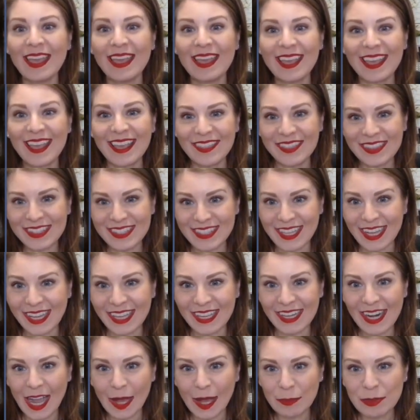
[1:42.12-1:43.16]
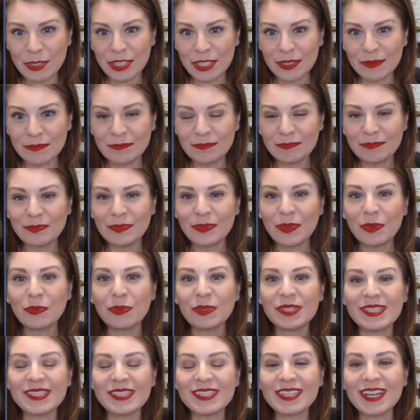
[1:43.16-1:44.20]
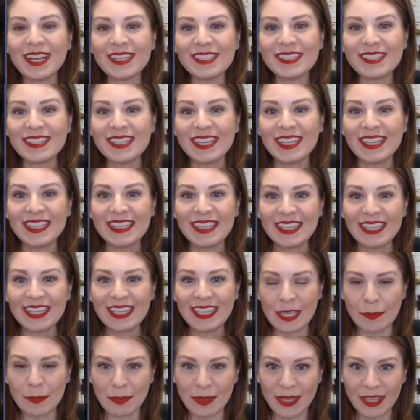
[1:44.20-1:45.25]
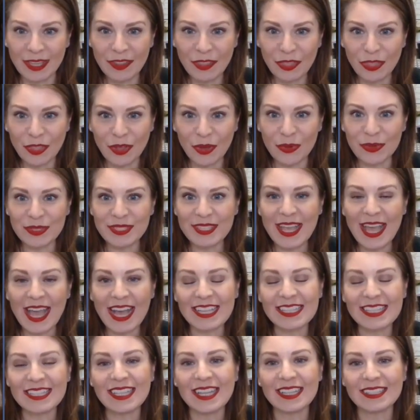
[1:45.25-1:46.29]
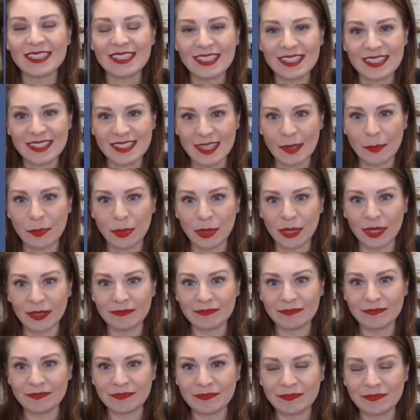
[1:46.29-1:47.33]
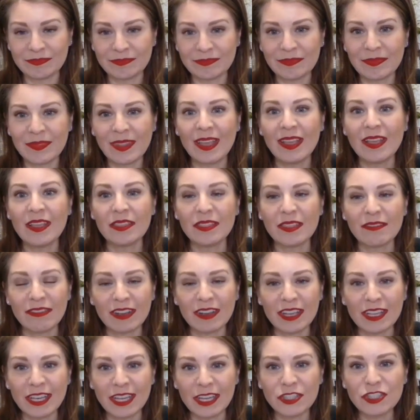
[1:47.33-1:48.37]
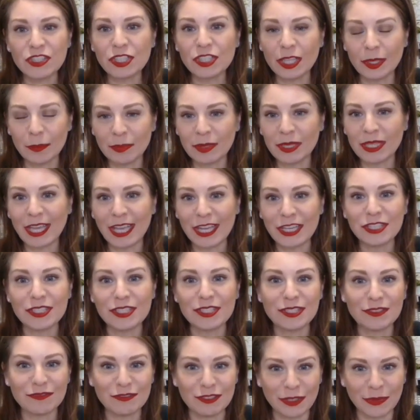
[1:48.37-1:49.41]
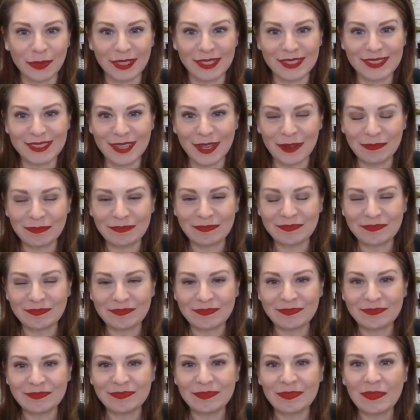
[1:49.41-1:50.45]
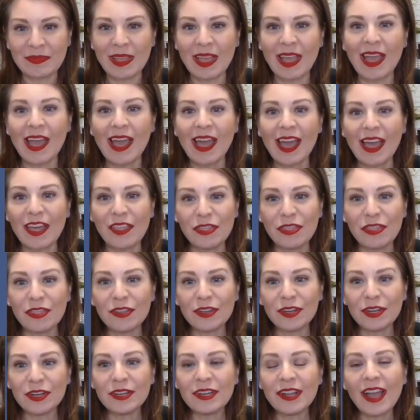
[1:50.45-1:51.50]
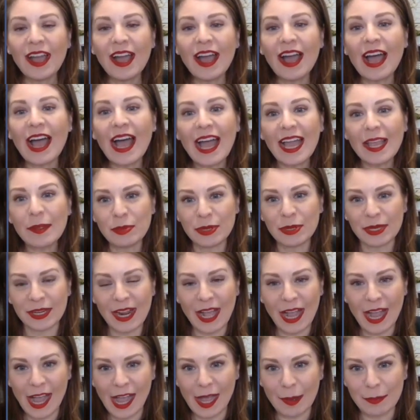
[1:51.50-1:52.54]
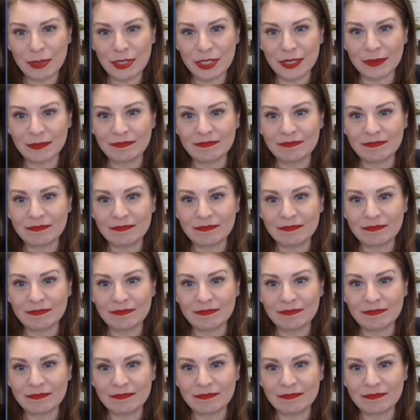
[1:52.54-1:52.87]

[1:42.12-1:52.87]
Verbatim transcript: In the second option, we'll discuss keeping those assets separate, the financial implications of doing so. And third, a hybrid option.